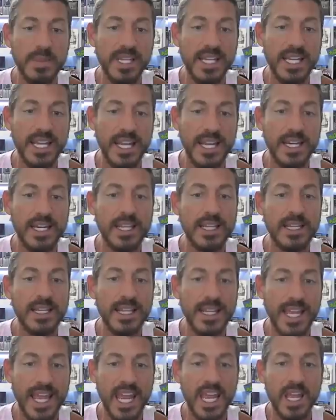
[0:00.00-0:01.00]
be in
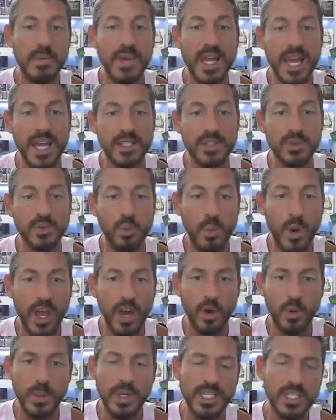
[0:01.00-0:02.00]
the game as
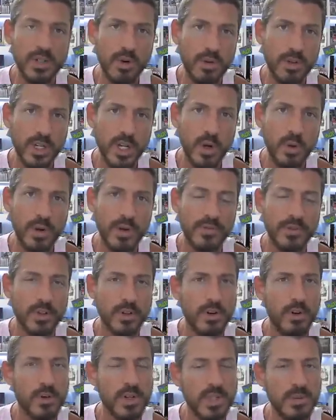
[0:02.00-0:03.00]
well. We don't know if
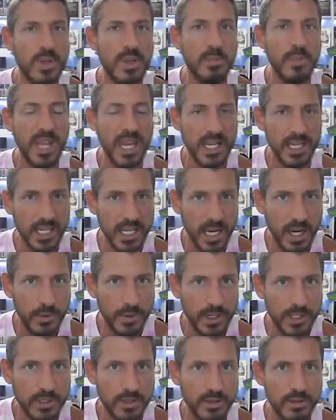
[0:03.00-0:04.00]
they're going to be main
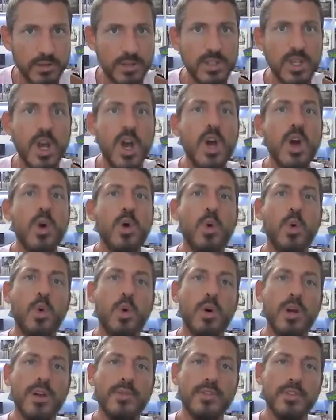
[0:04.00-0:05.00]
characters
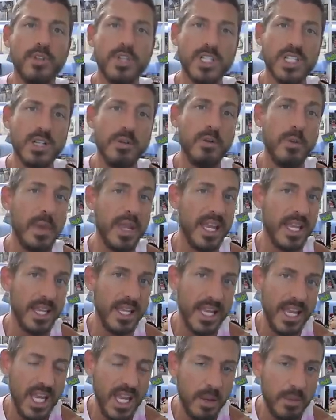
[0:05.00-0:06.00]
or if they're just going to be making
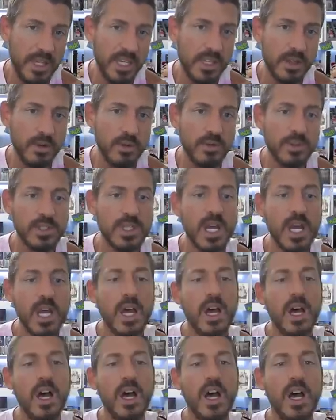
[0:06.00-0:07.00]
cameos.
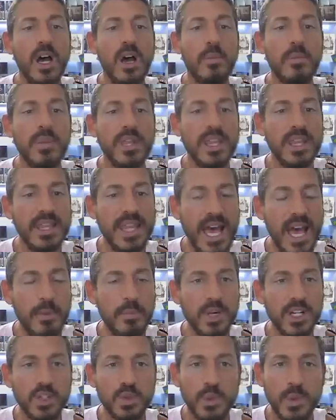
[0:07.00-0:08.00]
Um,
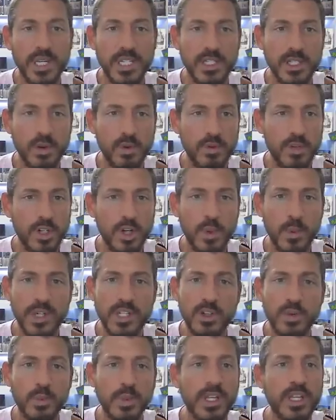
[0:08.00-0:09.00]
that much we don't know. We
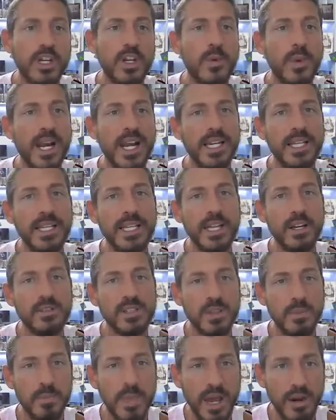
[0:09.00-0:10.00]
don't really know anything
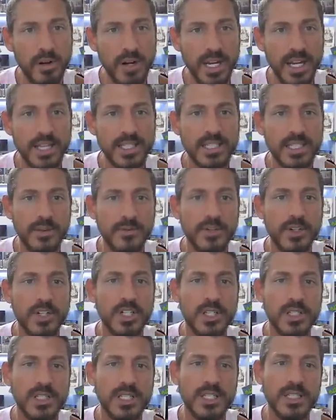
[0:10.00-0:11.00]
else about it except for
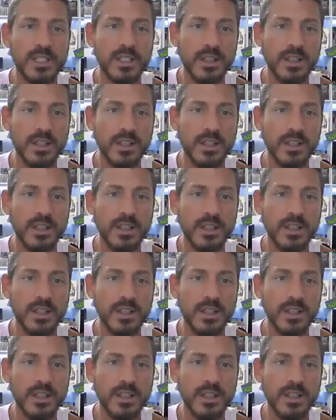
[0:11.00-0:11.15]
just these